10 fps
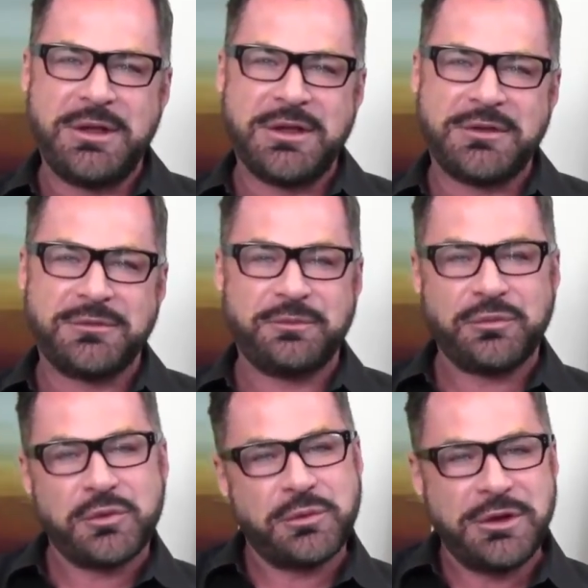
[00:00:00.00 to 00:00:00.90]
Because
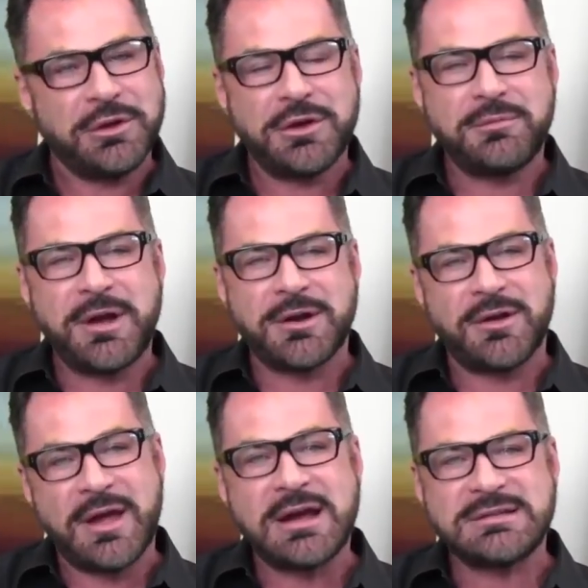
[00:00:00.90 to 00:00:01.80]
when you look better
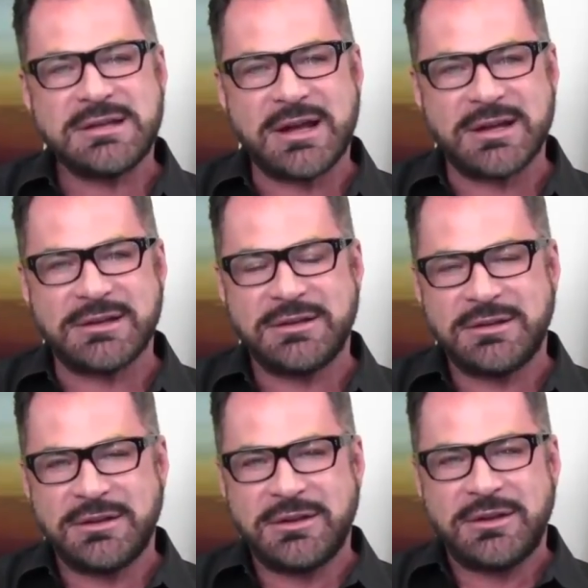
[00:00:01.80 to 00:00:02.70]
on the outside,
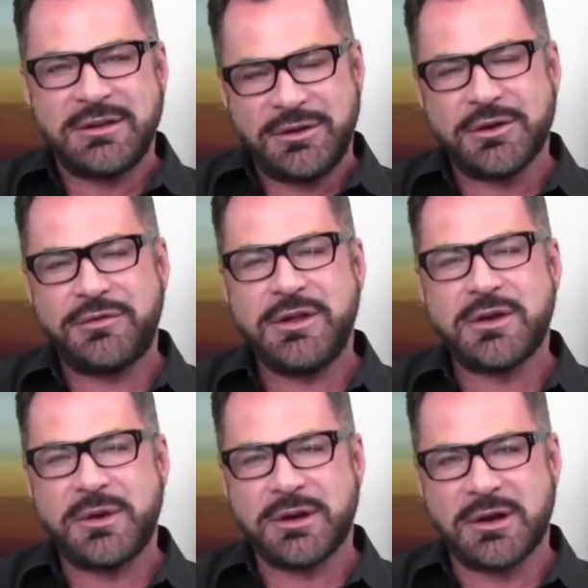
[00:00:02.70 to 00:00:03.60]
you'll
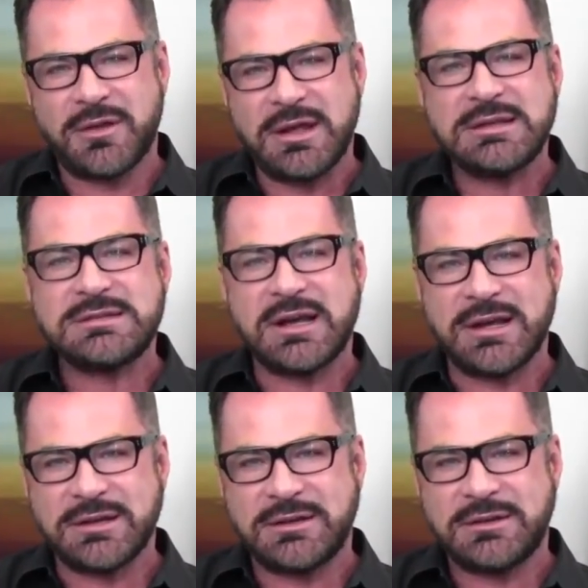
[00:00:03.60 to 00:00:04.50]
feel better on the
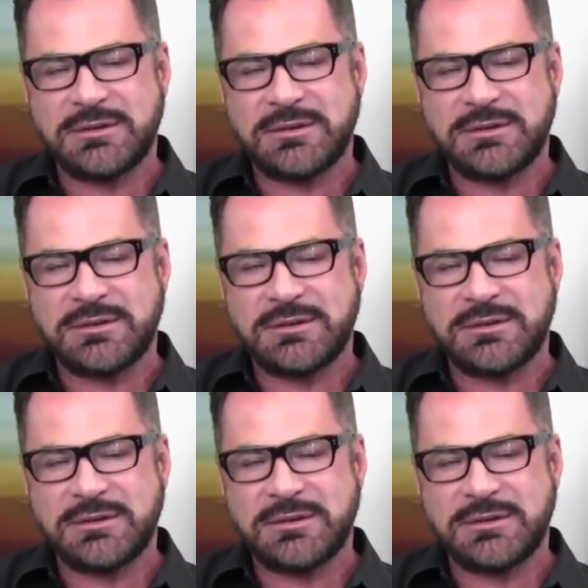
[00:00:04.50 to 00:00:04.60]
inside.